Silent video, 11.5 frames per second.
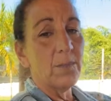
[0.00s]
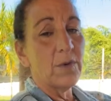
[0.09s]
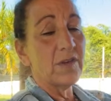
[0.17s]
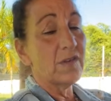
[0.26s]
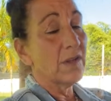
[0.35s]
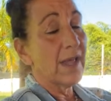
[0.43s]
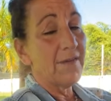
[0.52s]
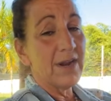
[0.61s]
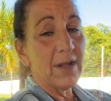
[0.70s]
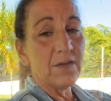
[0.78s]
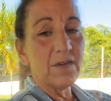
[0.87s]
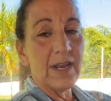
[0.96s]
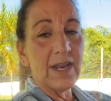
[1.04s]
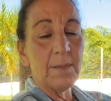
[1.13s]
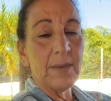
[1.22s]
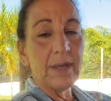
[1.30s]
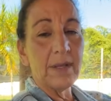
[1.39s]
We still have an
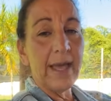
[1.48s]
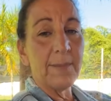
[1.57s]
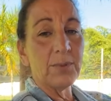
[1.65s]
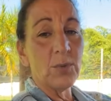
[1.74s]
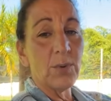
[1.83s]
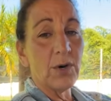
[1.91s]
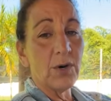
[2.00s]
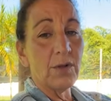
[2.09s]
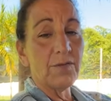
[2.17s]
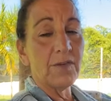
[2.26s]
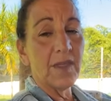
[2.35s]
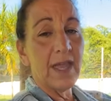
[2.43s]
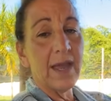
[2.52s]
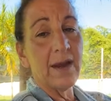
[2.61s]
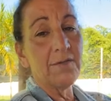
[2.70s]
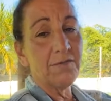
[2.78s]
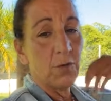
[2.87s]
outstanding bill at Blue Pearl for the
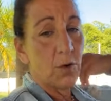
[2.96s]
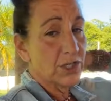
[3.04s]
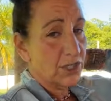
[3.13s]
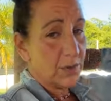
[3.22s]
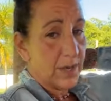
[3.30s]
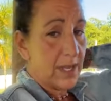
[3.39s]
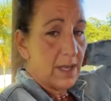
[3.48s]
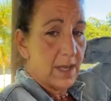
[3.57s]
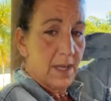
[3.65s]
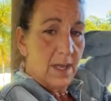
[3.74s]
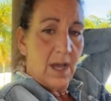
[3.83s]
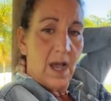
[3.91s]
care for Chewy